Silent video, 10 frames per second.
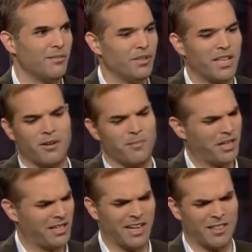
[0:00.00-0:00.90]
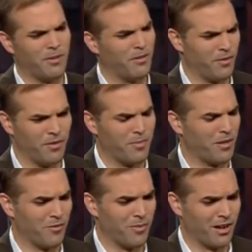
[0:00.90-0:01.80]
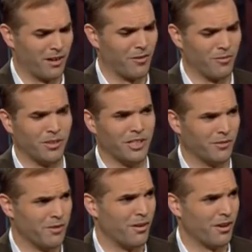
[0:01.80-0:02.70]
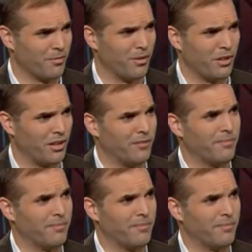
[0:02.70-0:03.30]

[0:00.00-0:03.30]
But that announcement of Spencer Bachus is really a remarkable thing.